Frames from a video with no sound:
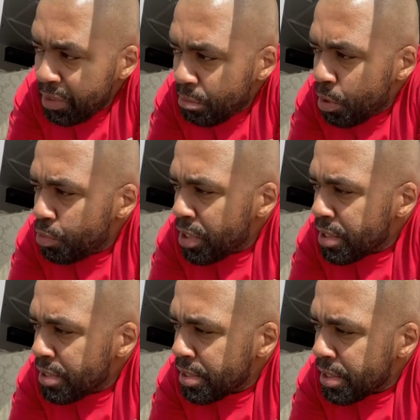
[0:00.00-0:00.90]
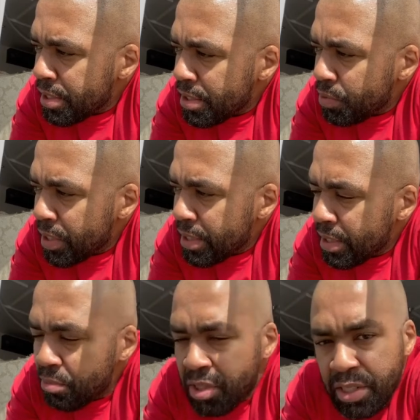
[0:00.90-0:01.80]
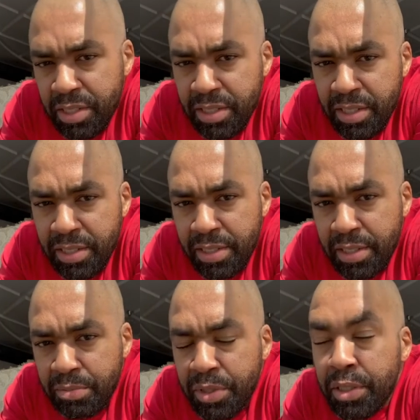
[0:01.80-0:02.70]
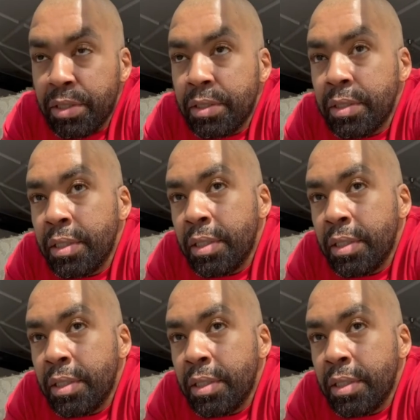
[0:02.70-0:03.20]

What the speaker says: my brothers and sisters. When I say brothers and sisters, I mean